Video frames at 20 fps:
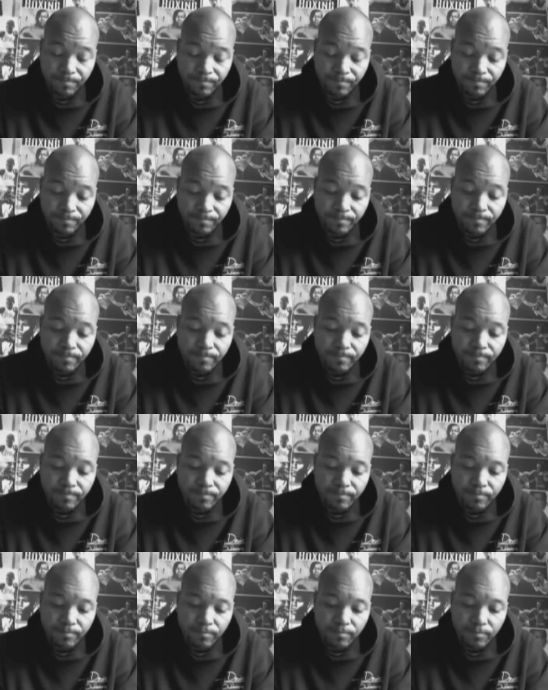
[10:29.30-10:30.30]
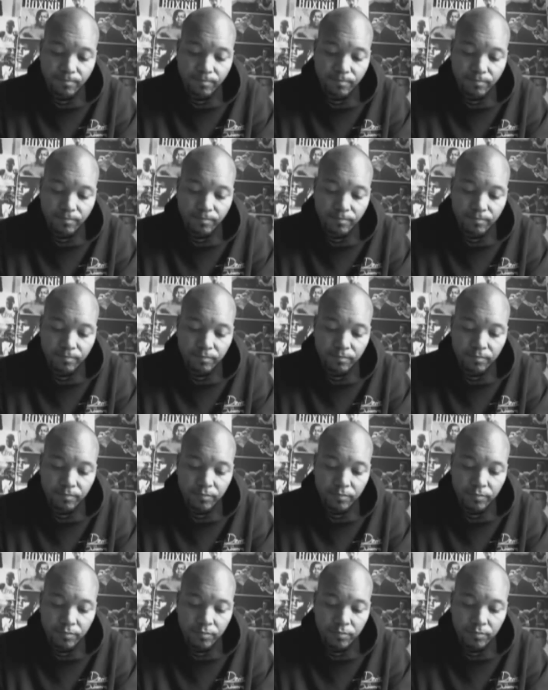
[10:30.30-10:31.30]

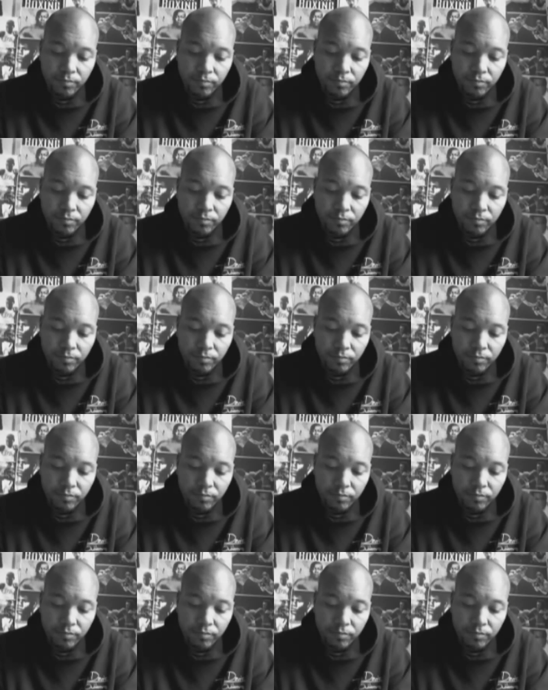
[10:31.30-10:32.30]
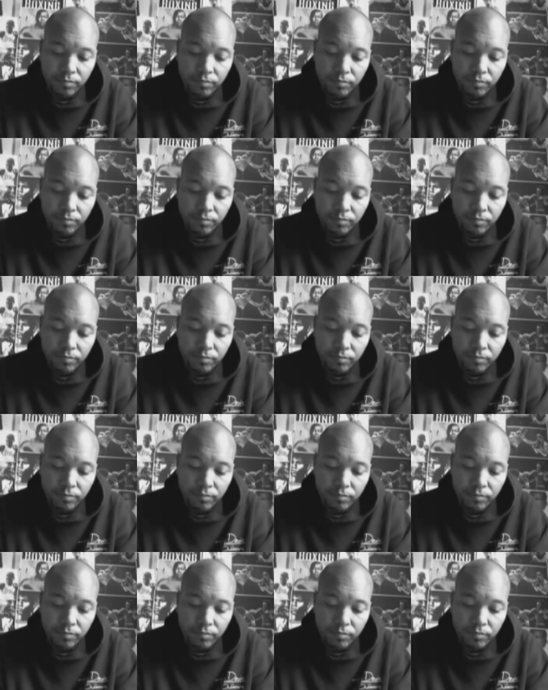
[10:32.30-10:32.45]
(no one is talking)